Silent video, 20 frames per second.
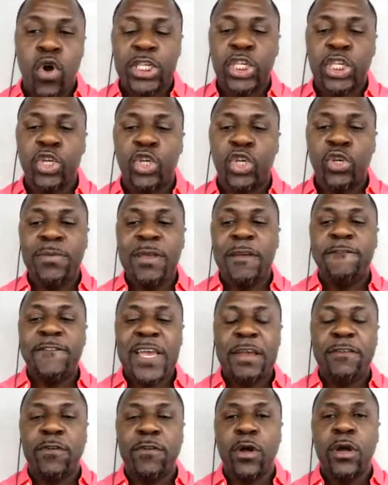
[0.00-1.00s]
So do me a
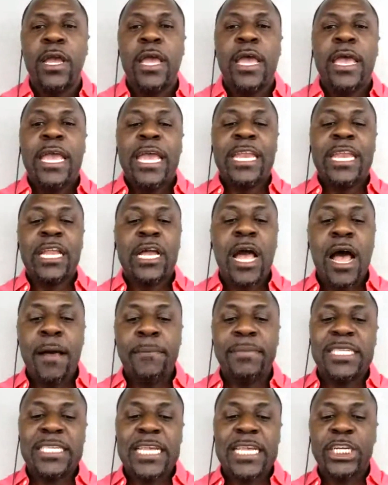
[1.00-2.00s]
favor, in the
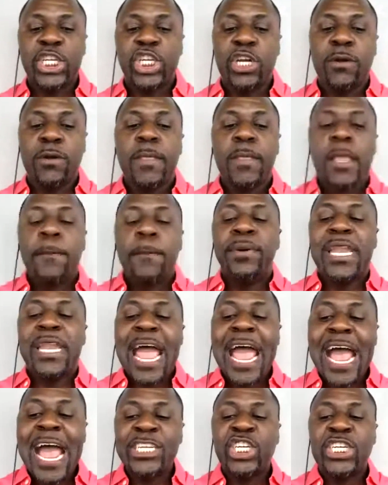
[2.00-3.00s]
comment section, put
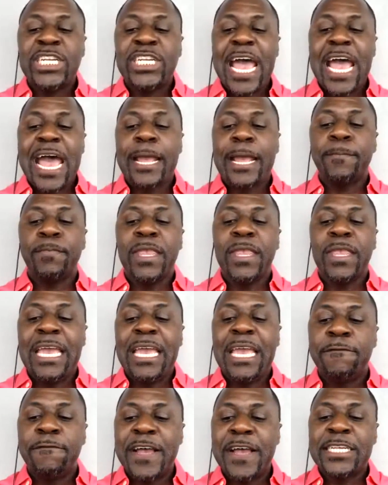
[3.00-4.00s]
hashtag
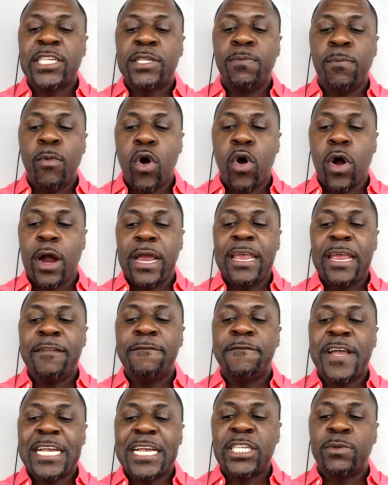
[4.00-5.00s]
invest more,
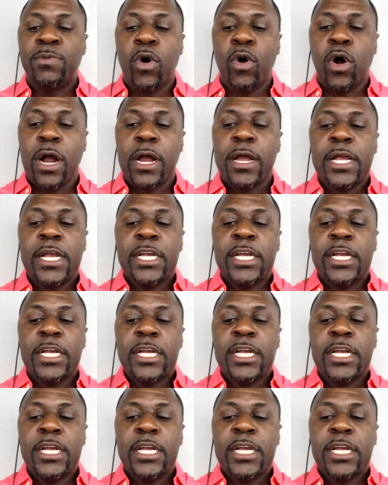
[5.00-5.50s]
invest more.